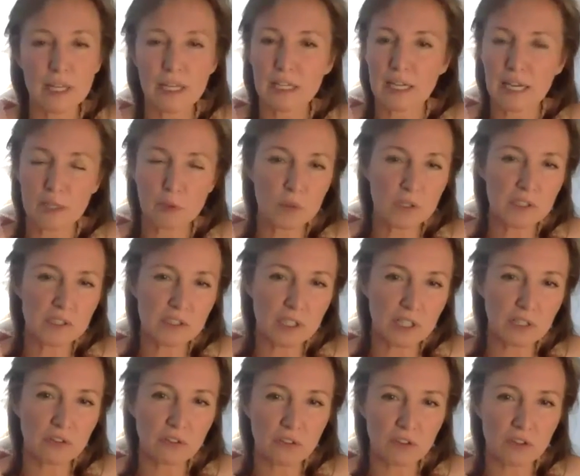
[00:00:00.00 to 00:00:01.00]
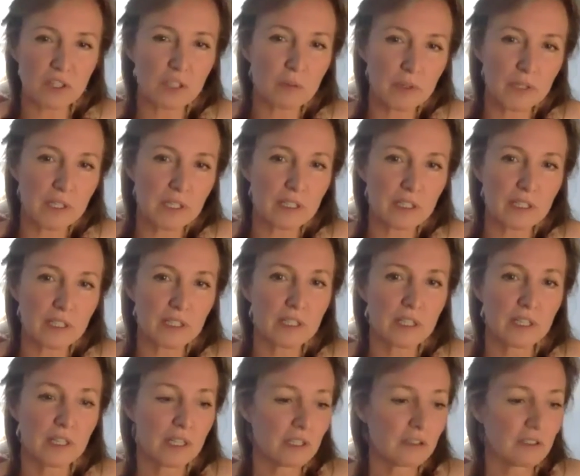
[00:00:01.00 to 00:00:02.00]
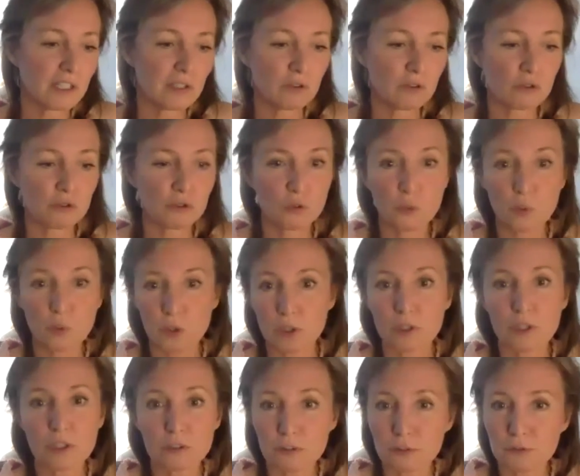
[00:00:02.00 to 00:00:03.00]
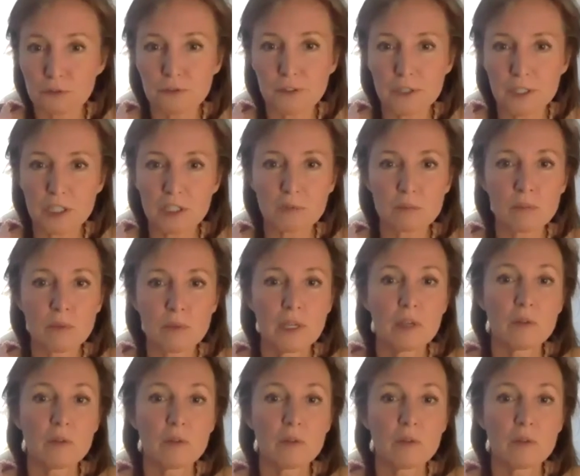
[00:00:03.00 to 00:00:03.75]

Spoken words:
like we discussed in the beginning, they do the work on the farm.